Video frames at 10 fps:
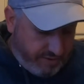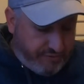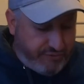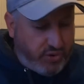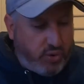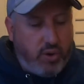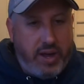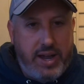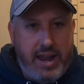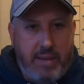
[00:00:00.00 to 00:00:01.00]
4
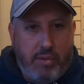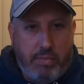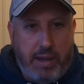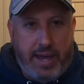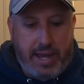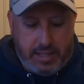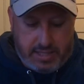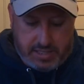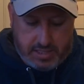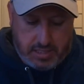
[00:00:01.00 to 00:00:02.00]
enamel
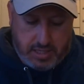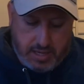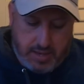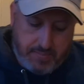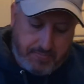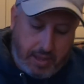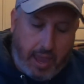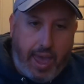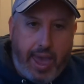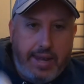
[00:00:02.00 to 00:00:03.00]
paints
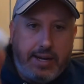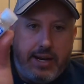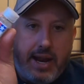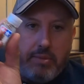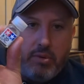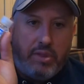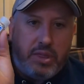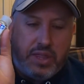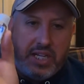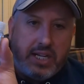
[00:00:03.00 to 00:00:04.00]
and an enamel
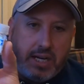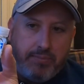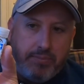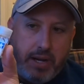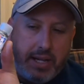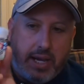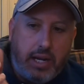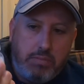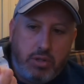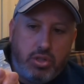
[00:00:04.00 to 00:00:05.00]
thinner. And again,
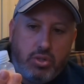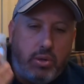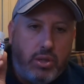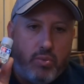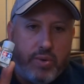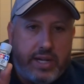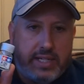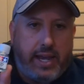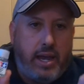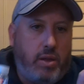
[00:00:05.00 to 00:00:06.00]
I'm not sure what the
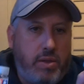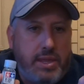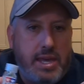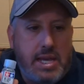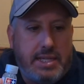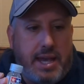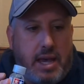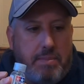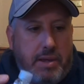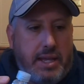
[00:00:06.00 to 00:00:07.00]
retail on these
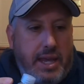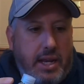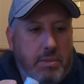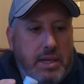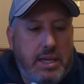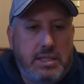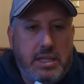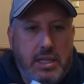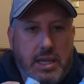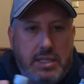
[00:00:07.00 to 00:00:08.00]
are, but again, I'm
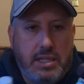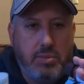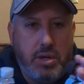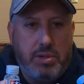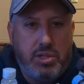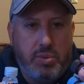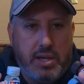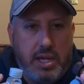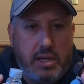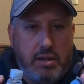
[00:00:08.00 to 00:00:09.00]
guessing they're somewhere
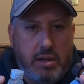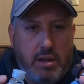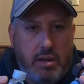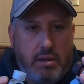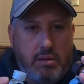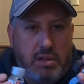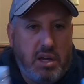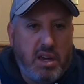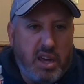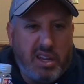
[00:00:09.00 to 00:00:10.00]
between, you
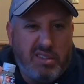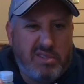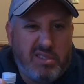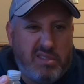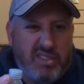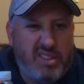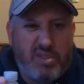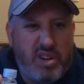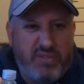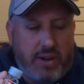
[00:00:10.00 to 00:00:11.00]
know,
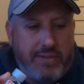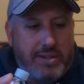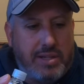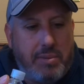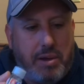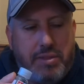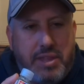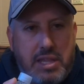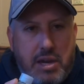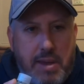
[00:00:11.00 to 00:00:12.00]
$3 and $5. So I
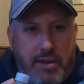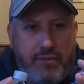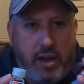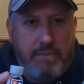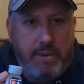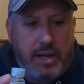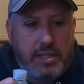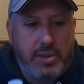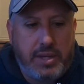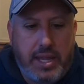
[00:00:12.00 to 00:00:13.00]
think they're about $5.
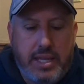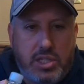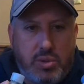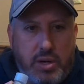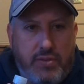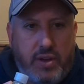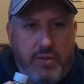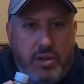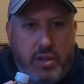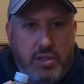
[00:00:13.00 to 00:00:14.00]
So again, there's
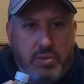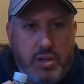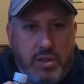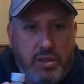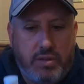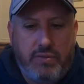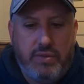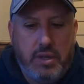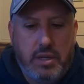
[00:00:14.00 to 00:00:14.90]
$25 worth of